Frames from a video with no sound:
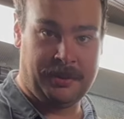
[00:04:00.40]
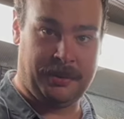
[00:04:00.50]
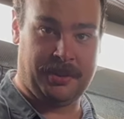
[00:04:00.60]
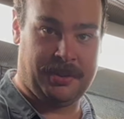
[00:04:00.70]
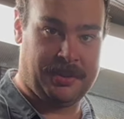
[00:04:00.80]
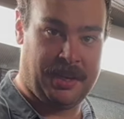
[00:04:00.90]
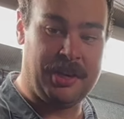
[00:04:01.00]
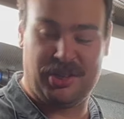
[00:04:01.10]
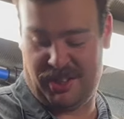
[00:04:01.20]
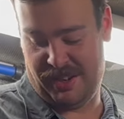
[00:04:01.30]
which is
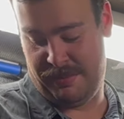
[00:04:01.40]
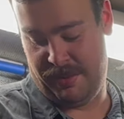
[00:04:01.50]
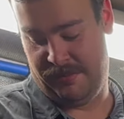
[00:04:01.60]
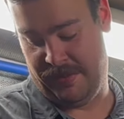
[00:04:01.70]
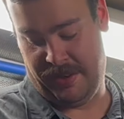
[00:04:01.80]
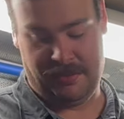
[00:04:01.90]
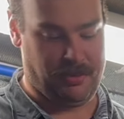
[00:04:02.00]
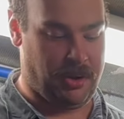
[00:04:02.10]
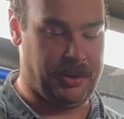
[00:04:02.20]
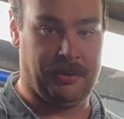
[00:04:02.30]
essentially a big fucking
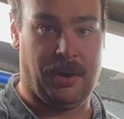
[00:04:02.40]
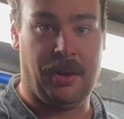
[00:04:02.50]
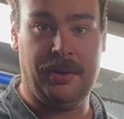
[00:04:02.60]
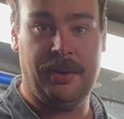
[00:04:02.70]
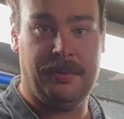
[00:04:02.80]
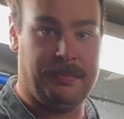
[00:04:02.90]
rolling road,